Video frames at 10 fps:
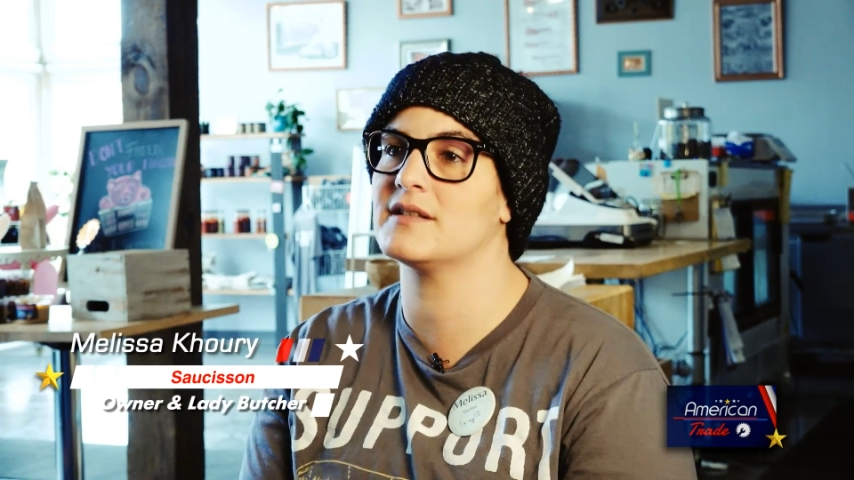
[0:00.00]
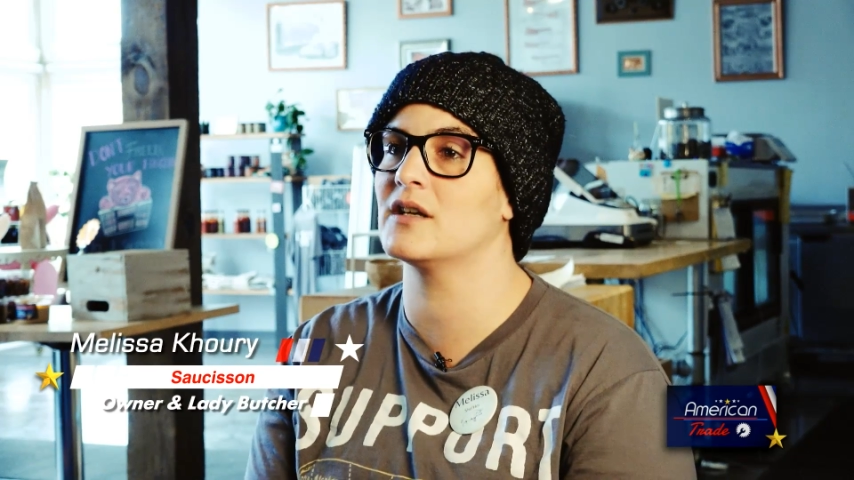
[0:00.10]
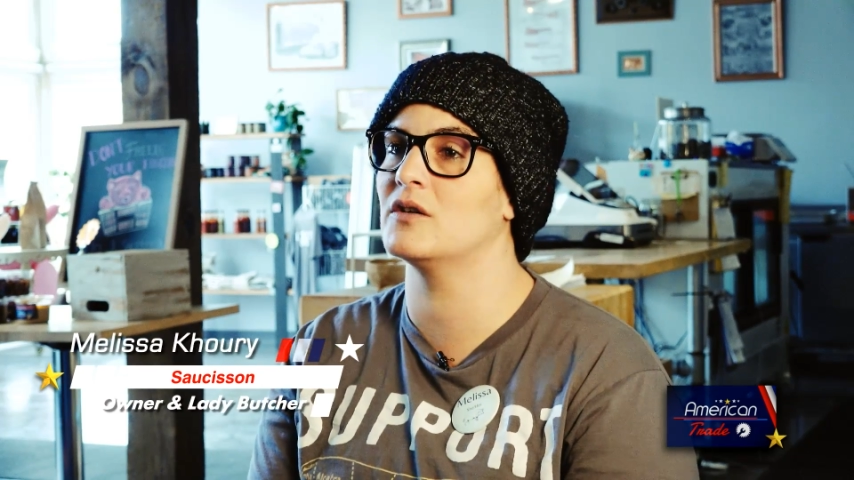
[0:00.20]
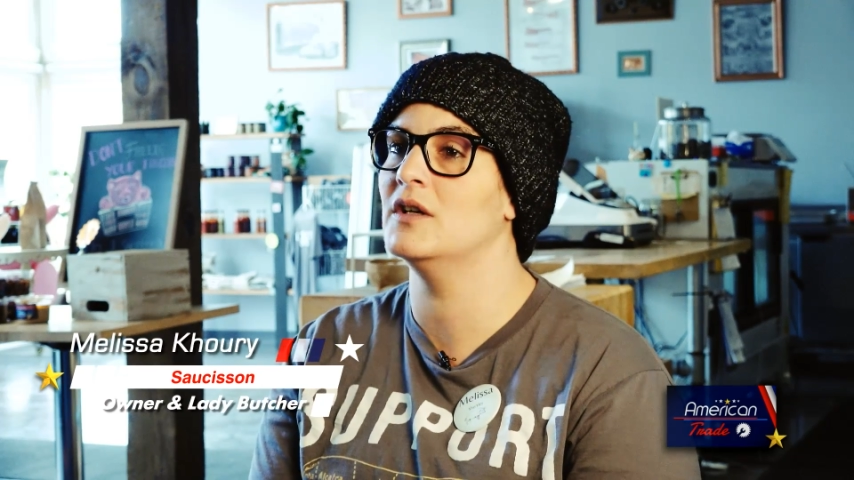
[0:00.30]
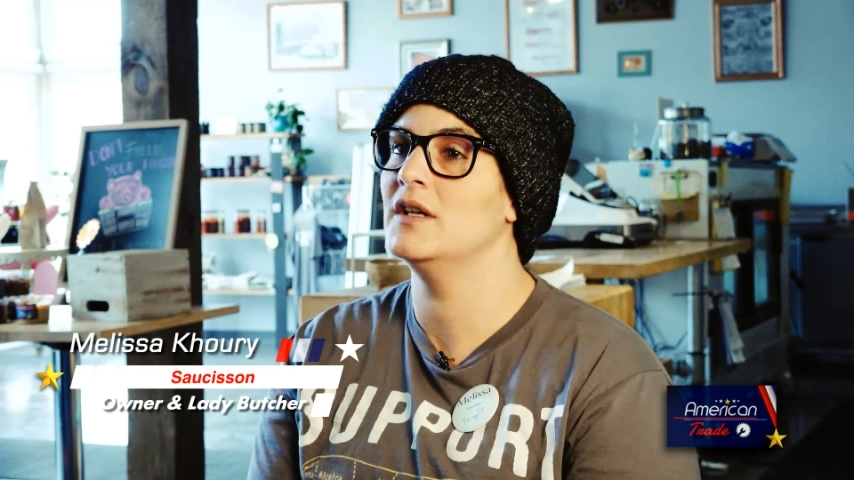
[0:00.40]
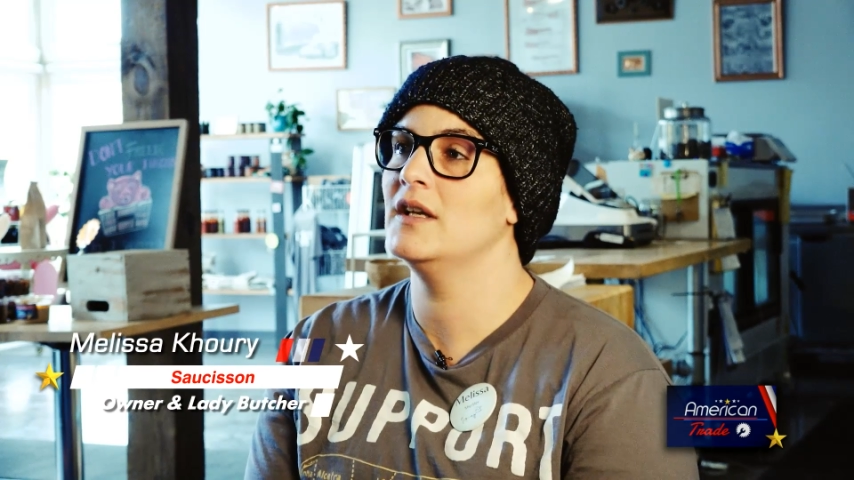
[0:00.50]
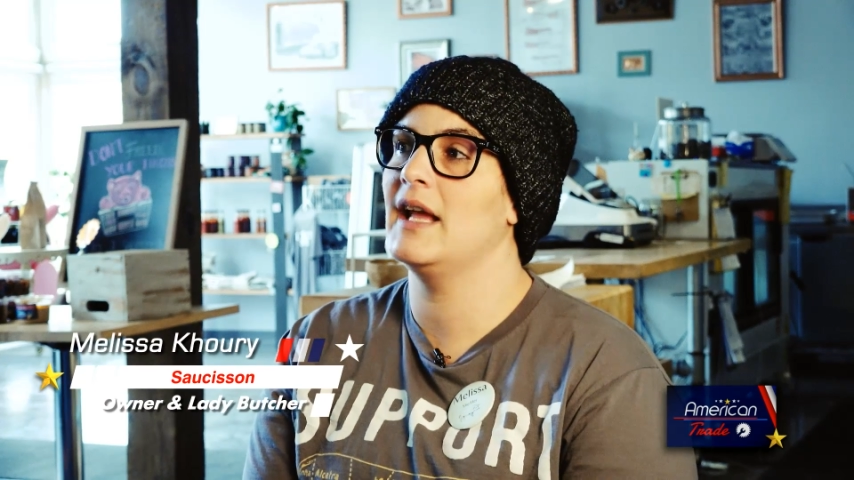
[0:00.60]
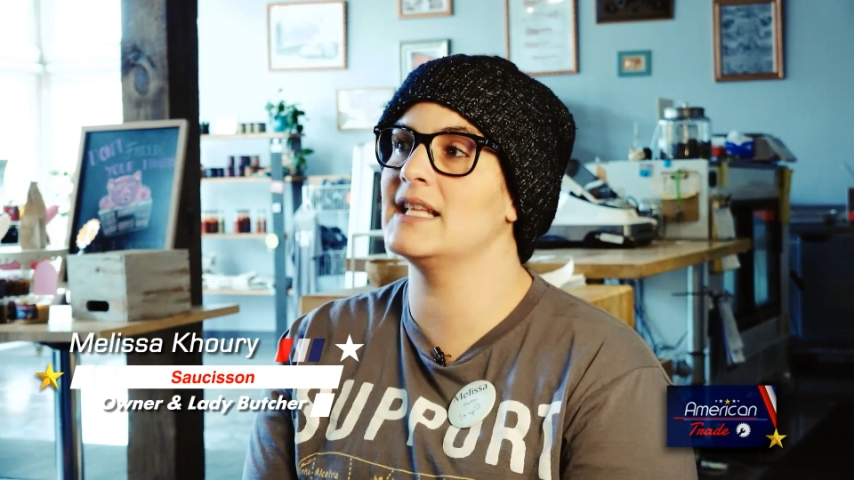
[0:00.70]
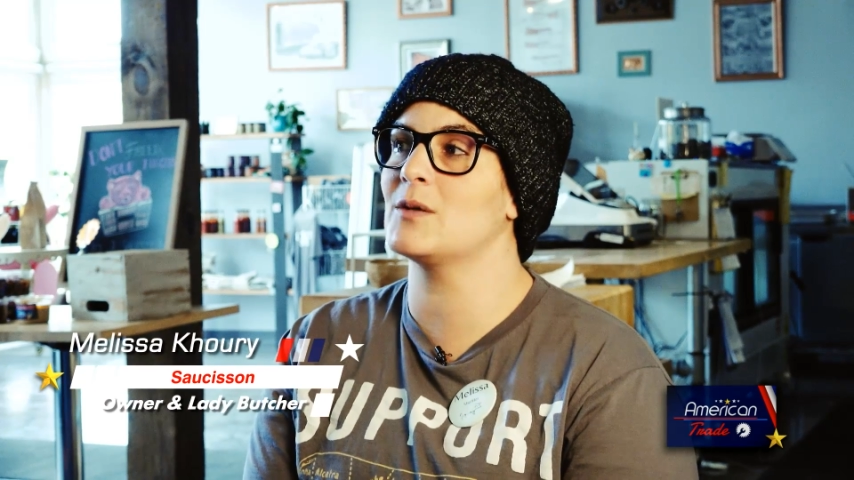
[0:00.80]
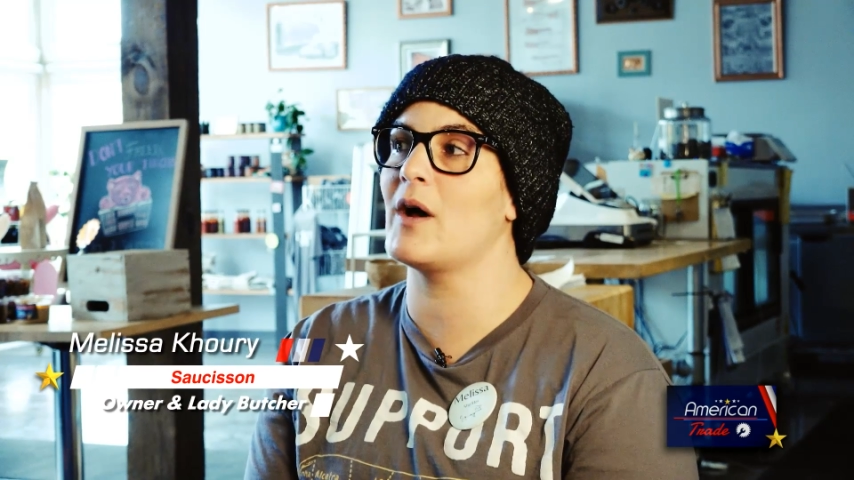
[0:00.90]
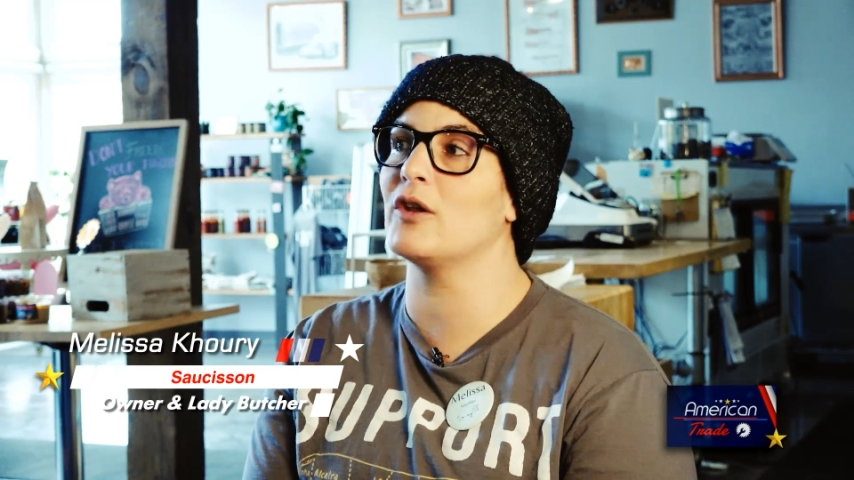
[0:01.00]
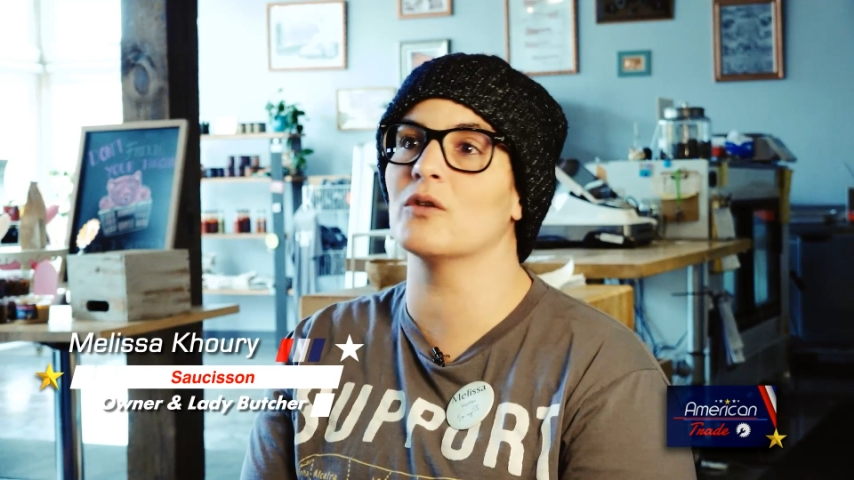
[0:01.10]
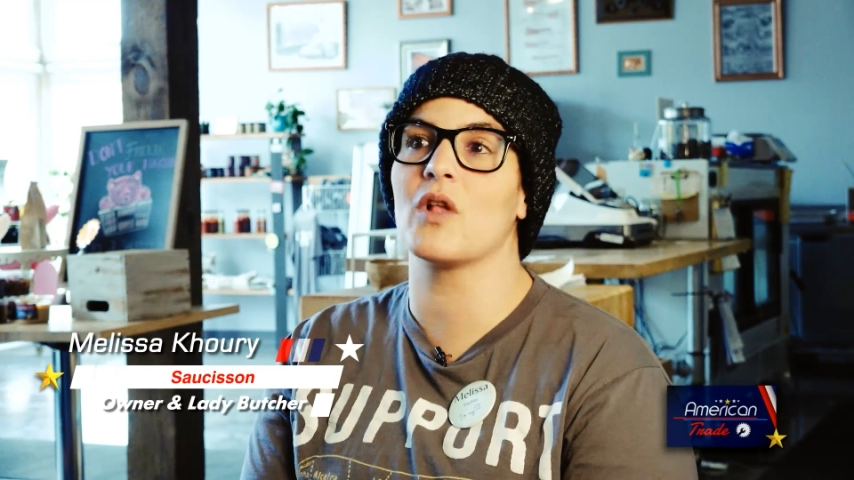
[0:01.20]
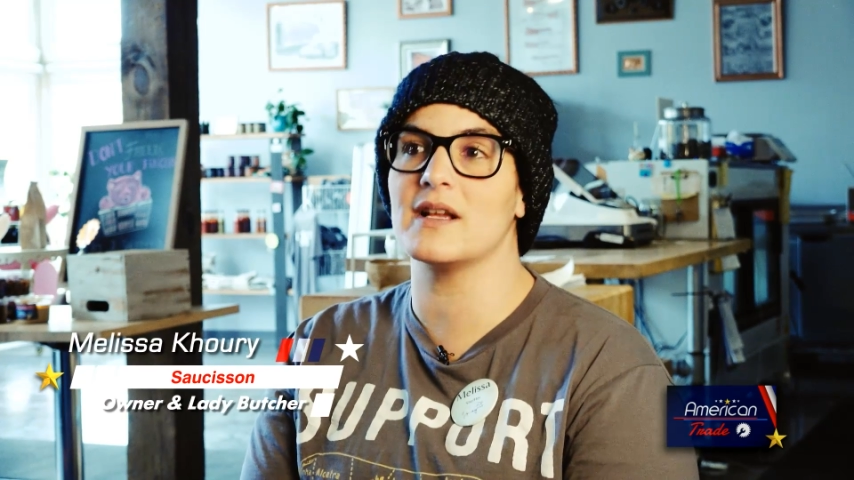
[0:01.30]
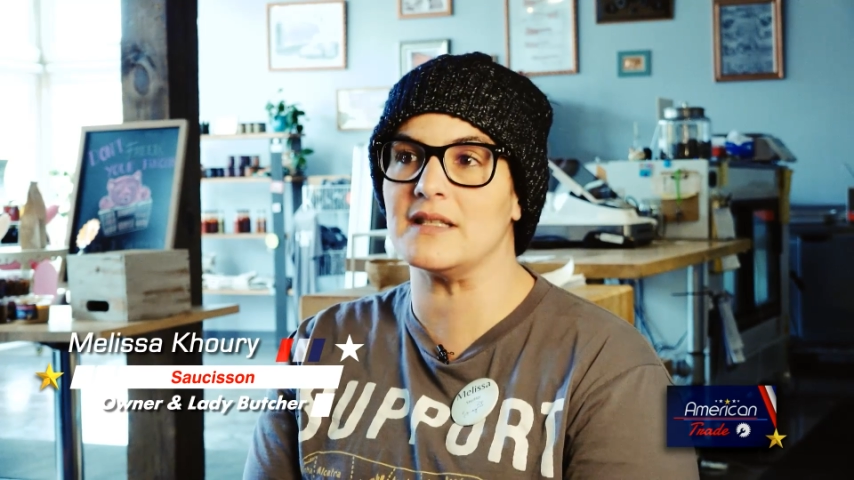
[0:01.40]
So it's about
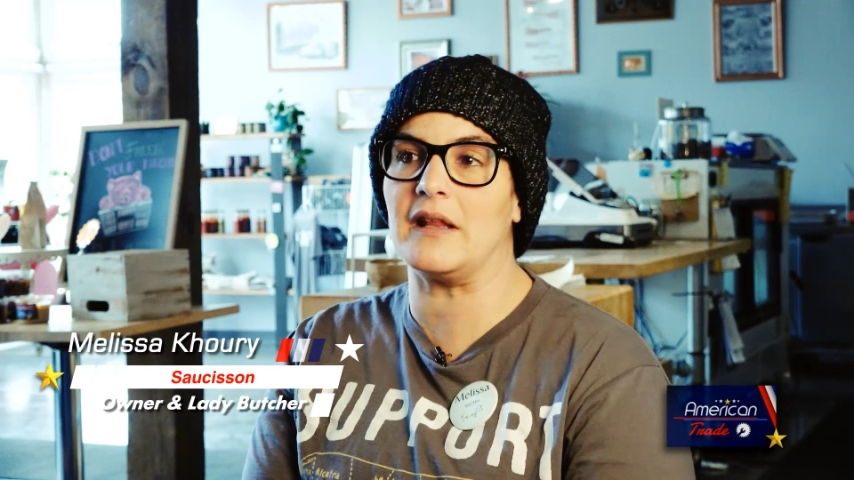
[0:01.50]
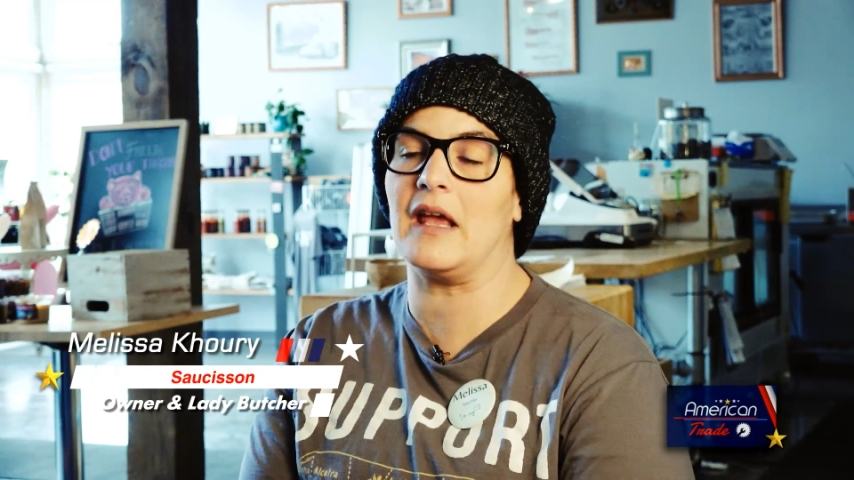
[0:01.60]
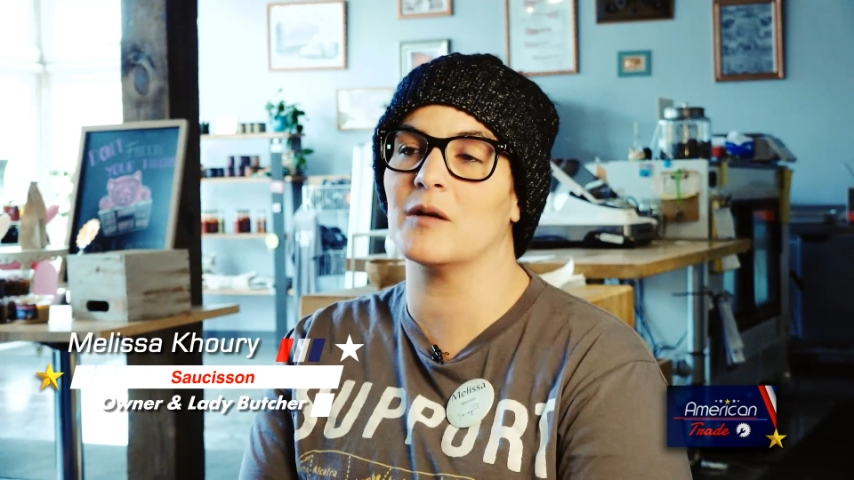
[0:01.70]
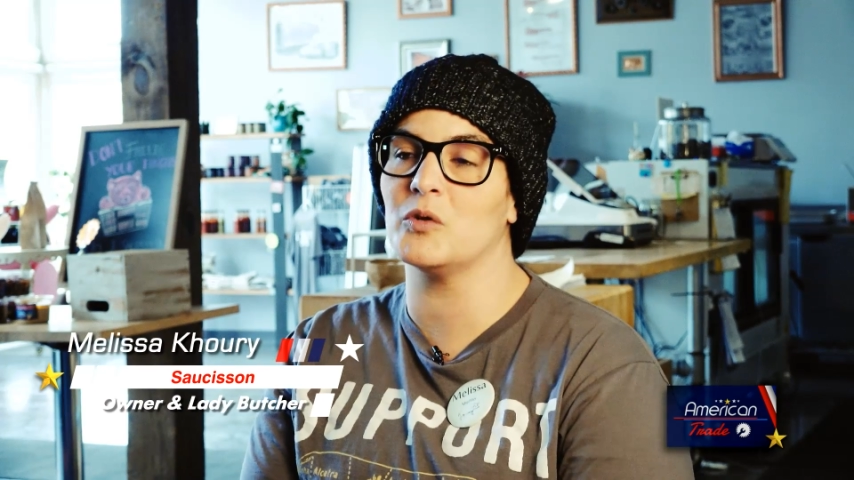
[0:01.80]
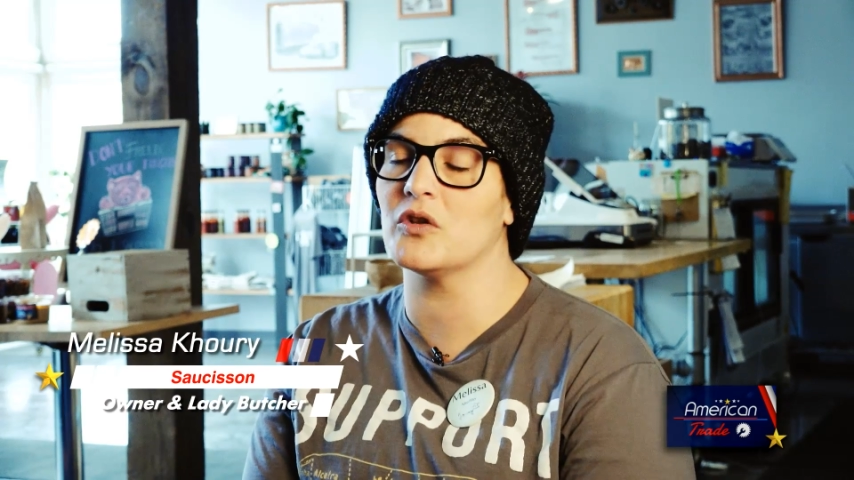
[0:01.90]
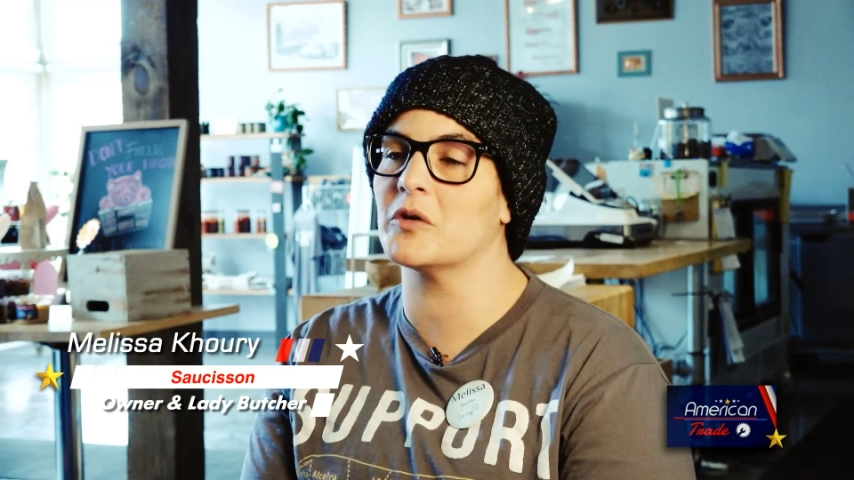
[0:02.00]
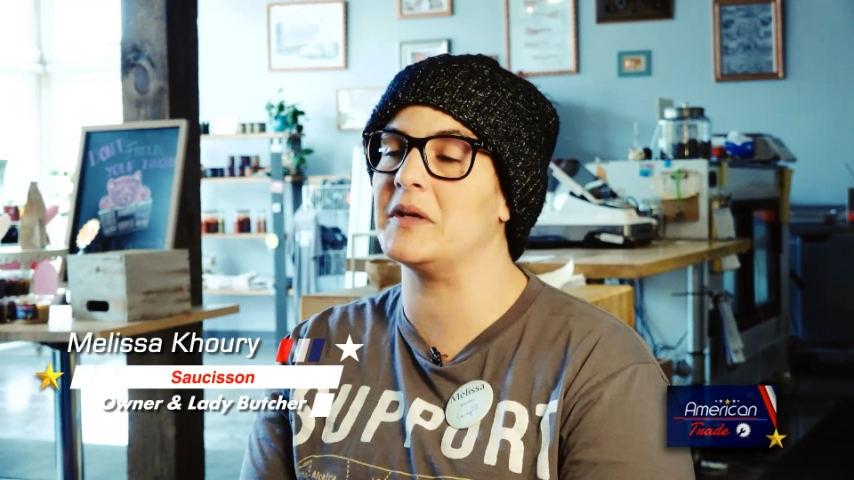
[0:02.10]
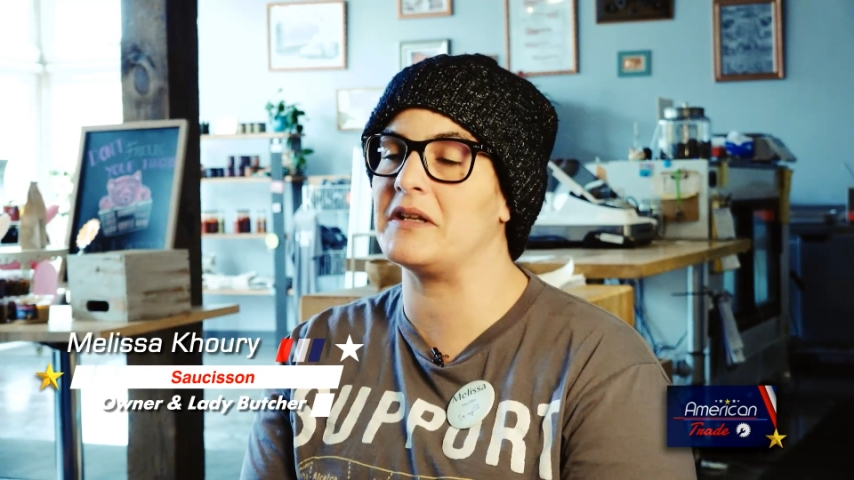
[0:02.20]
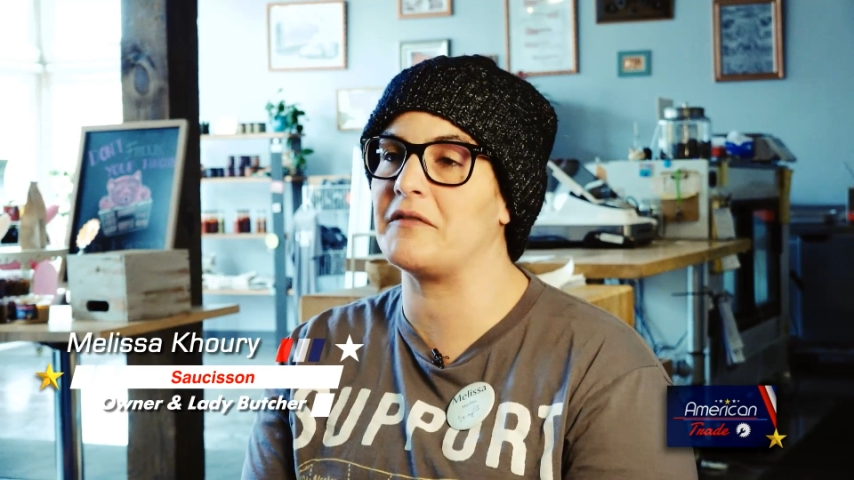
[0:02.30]
utilizing the animal a little bit